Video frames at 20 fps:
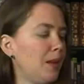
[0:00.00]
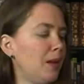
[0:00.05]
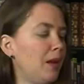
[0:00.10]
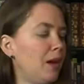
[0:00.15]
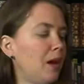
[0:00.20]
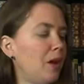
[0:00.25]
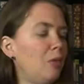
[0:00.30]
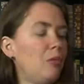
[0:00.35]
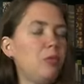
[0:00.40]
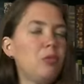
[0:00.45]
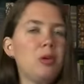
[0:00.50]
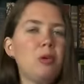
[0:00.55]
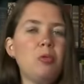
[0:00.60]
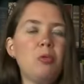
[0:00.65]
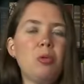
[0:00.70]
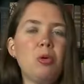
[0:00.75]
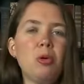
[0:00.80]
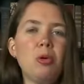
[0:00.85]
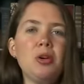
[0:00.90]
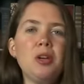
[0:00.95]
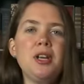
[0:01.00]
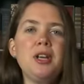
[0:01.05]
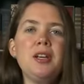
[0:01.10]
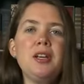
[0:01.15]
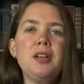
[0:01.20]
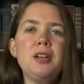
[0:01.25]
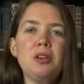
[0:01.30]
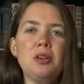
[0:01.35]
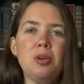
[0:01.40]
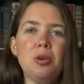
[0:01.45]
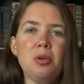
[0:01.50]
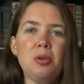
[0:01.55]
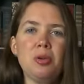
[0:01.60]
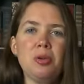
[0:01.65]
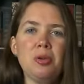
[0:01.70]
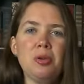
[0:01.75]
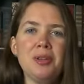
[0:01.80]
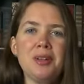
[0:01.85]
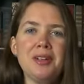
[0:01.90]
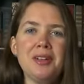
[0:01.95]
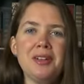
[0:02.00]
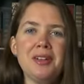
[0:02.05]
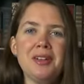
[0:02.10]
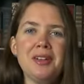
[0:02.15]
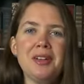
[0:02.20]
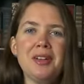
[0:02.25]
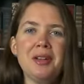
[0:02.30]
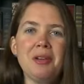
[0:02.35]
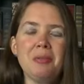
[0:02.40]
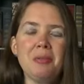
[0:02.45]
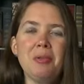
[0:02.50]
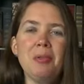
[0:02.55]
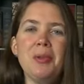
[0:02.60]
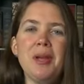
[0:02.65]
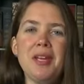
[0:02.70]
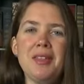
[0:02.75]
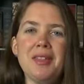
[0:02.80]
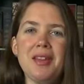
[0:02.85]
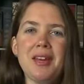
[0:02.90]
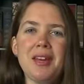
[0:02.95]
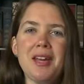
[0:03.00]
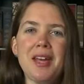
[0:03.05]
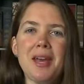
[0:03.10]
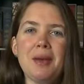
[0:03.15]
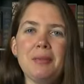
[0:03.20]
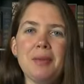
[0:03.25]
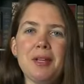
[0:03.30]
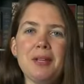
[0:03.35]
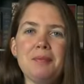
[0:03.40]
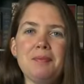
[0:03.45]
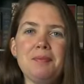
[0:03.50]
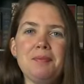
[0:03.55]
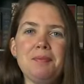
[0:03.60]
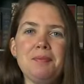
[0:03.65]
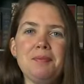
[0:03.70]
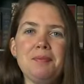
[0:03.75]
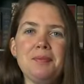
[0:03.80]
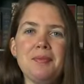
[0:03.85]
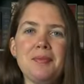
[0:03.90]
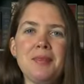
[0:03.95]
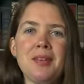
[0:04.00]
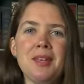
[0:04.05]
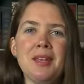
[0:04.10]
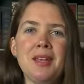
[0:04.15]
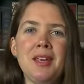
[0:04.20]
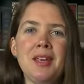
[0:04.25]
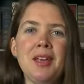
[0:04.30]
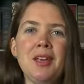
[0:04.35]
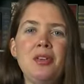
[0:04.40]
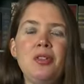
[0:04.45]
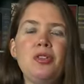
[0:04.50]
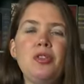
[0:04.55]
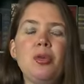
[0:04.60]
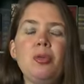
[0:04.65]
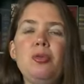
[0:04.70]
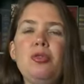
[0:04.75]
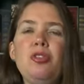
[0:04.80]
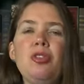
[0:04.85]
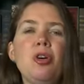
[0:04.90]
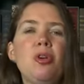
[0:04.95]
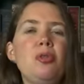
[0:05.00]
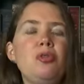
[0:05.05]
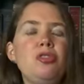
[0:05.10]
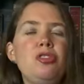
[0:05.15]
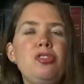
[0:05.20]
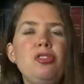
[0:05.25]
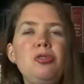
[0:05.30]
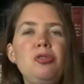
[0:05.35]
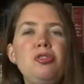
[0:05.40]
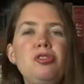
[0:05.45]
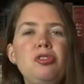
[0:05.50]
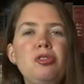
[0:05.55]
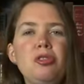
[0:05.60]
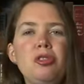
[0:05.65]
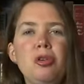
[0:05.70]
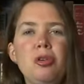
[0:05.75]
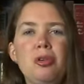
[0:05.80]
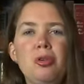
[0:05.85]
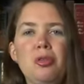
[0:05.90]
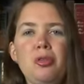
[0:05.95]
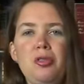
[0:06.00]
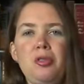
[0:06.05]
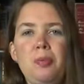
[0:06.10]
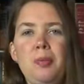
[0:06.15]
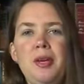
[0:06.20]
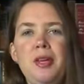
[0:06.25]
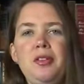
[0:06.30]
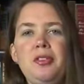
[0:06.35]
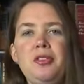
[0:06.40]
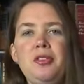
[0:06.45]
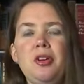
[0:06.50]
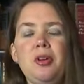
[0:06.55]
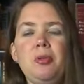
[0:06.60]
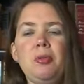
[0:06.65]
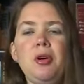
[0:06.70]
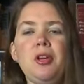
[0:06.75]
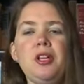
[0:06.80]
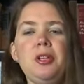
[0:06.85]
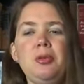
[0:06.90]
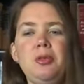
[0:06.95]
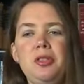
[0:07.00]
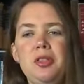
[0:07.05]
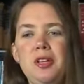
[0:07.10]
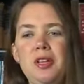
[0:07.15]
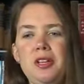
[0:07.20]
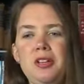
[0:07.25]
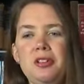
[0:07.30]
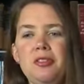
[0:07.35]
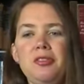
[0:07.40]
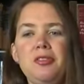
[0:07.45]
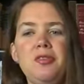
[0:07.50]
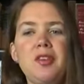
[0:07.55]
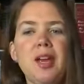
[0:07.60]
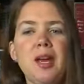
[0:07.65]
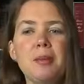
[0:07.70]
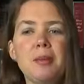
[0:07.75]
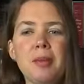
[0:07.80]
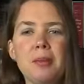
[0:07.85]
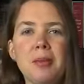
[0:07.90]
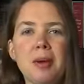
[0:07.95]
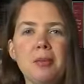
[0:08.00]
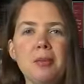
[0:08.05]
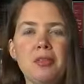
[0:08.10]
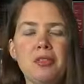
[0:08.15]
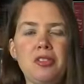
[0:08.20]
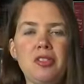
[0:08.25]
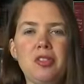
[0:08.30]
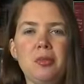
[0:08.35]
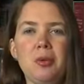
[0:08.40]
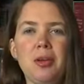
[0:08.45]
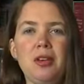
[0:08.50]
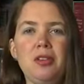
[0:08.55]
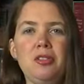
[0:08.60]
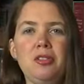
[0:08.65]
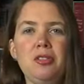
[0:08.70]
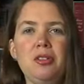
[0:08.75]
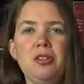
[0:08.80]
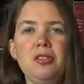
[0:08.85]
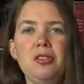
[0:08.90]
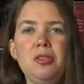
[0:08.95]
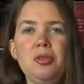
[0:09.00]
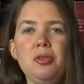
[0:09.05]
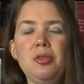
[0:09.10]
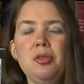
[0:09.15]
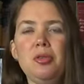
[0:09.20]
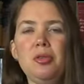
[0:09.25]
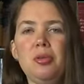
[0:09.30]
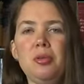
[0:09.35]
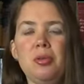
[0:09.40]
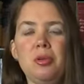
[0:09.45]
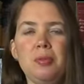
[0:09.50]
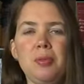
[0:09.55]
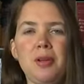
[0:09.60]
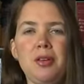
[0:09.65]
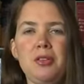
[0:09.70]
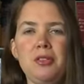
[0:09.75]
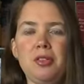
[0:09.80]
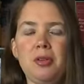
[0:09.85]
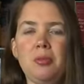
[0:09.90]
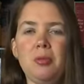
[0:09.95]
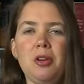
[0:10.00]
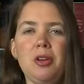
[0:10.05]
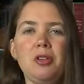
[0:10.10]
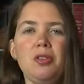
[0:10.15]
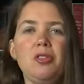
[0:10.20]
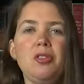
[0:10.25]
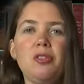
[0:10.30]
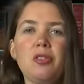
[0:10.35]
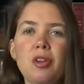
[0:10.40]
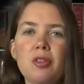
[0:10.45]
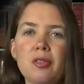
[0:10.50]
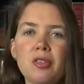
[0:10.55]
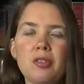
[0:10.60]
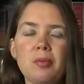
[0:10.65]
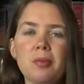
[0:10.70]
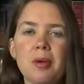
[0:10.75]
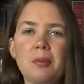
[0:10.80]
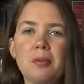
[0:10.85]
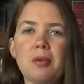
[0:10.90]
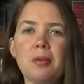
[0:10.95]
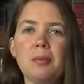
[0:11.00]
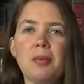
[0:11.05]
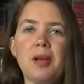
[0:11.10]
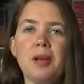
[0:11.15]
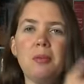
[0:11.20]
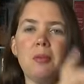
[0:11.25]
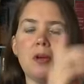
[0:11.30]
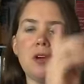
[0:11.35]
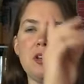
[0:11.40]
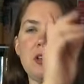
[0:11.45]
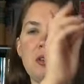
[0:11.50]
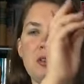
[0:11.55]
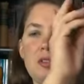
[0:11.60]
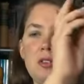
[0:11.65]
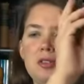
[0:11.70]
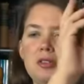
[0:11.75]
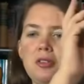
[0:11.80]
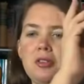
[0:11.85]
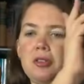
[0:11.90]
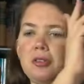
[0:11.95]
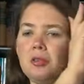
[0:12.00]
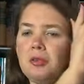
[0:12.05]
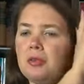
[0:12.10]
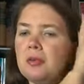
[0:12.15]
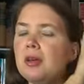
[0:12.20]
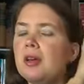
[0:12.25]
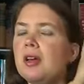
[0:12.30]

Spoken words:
A rewarding goal will make that happen. So don't choose your goals based on what you think your family members expect you to do or based on what your service member might want you to do.